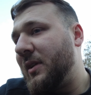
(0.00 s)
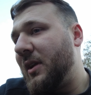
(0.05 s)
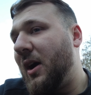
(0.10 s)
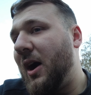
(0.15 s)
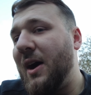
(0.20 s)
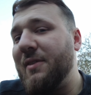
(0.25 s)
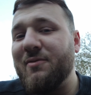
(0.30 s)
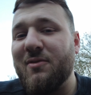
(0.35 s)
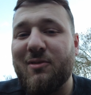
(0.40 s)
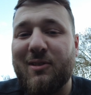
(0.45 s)
I
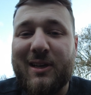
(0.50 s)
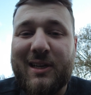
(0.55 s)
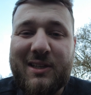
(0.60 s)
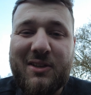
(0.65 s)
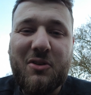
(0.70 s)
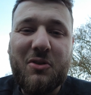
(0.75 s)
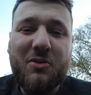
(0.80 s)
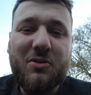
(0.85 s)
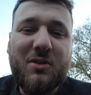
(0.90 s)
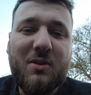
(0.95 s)
haven't really
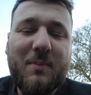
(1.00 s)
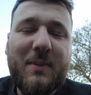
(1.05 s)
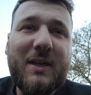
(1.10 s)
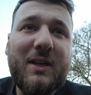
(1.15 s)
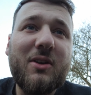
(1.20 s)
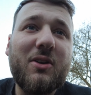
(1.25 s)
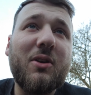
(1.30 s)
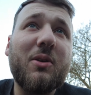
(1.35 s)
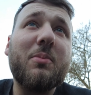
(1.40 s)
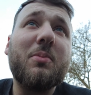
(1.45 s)
used a Mini
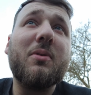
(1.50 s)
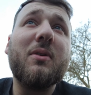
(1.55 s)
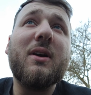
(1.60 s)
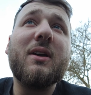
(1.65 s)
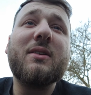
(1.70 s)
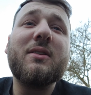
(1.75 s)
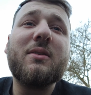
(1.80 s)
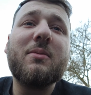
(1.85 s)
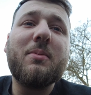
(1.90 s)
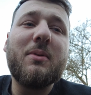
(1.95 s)
Cooper
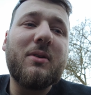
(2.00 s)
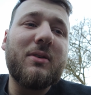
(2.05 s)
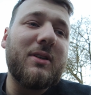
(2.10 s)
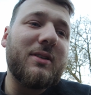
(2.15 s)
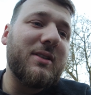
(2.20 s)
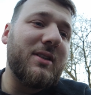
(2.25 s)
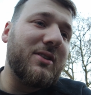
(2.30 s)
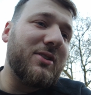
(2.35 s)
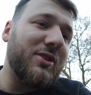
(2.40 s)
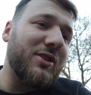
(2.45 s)
S, to be
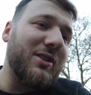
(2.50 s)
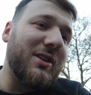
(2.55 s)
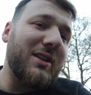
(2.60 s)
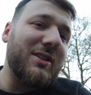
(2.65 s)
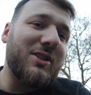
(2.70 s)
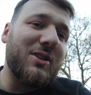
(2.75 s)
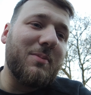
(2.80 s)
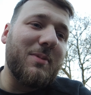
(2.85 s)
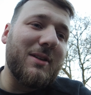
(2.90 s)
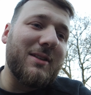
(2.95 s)
honest. It's just
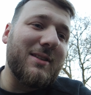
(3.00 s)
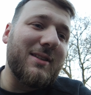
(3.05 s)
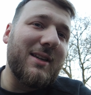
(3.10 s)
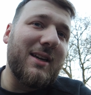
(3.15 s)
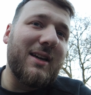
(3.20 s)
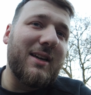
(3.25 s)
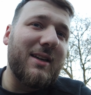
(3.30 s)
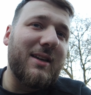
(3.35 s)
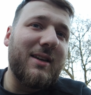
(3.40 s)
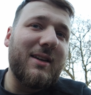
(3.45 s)
literally been
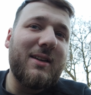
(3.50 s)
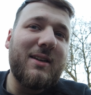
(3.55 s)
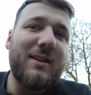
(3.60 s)
sat here.